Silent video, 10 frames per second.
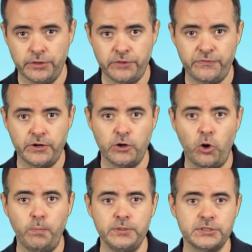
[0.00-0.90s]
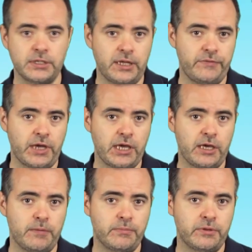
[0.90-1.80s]
The fair opens at 11
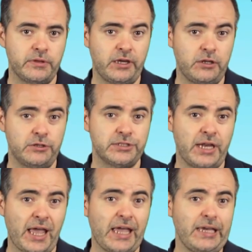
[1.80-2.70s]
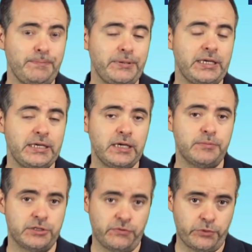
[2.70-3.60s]
a.m. They close at 8
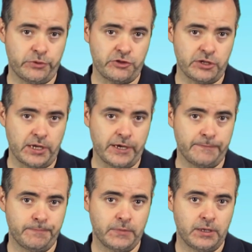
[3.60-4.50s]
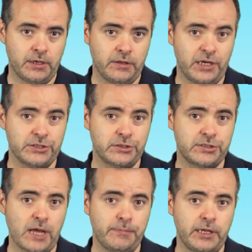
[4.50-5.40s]
p.m. on the 4th of July. They also
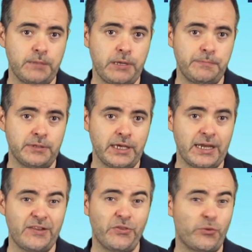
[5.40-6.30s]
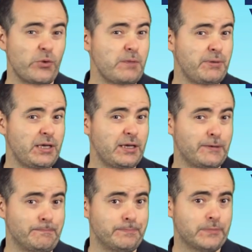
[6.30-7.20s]
stop letting people in at 3
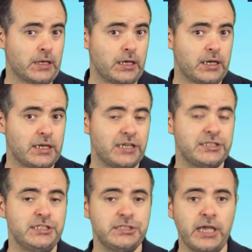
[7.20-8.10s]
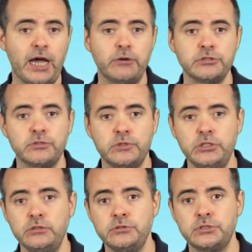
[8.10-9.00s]
p.m. Now, since the hours are
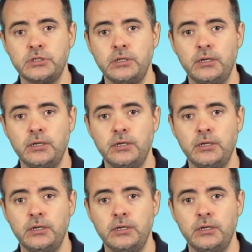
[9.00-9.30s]
reduced,